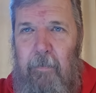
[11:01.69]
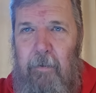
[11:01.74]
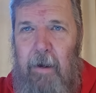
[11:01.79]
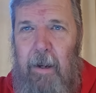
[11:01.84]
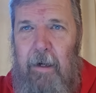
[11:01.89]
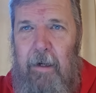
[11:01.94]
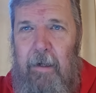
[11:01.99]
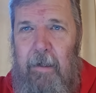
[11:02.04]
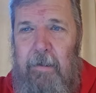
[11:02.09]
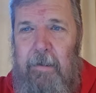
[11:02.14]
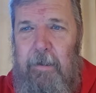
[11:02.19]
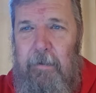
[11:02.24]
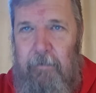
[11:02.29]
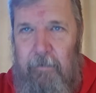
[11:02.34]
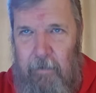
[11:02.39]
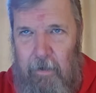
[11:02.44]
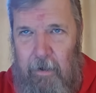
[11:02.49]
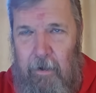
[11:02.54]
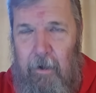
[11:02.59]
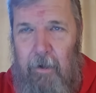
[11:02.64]
product,
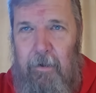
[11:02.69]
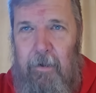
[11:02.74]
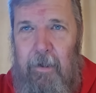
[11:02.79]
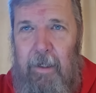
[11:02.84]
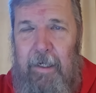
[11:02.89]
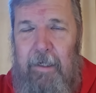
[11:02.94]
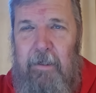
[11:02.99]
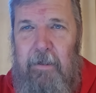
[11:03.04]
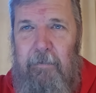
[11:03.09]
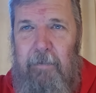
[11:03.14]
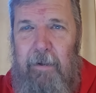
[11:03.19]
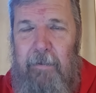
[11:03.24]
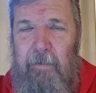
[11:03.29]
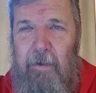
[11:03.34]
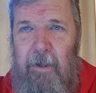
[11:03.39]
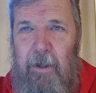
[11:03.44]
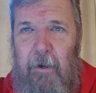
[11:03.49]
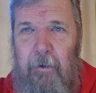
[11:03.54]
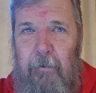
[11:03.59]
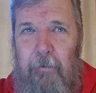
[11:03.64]
all the links will be
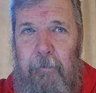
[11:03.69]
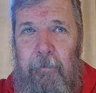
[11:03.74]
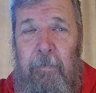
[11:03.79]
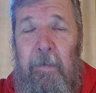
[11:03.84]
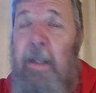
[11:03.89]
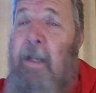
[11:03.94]
below.